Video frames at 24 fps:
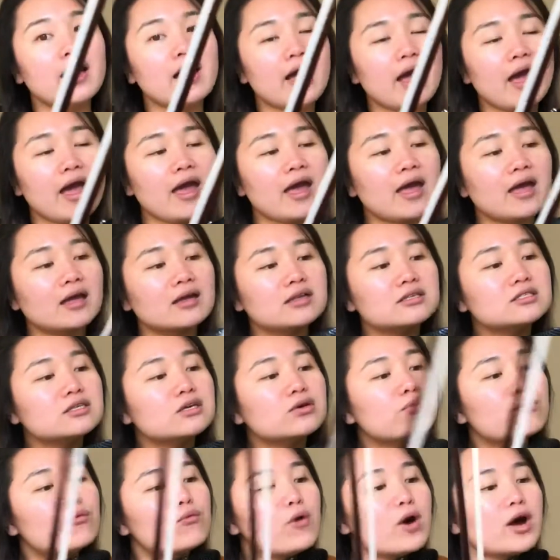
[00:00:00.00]
and
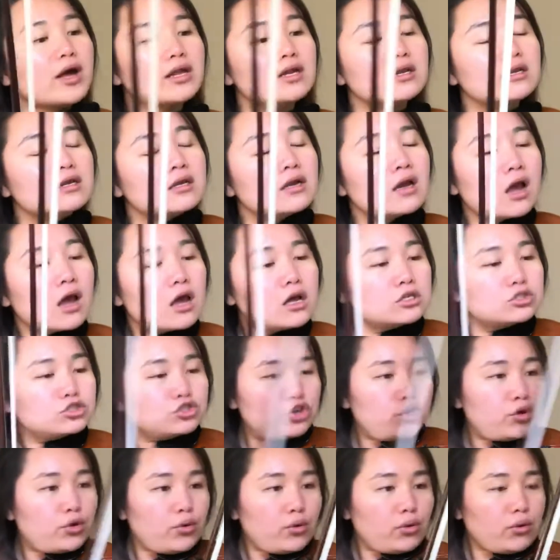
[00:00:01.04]
1,
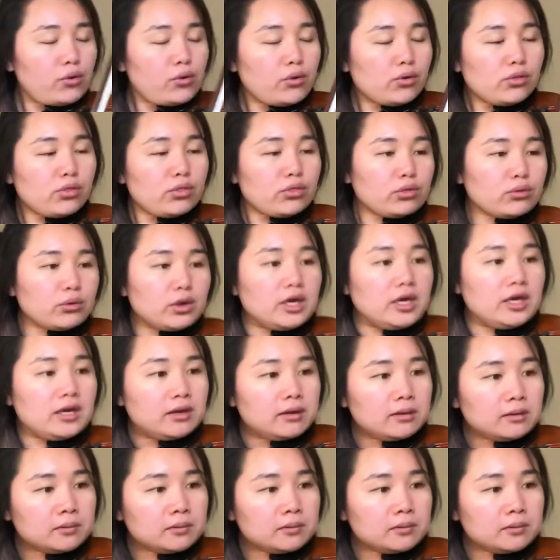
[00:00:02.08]
2, 3.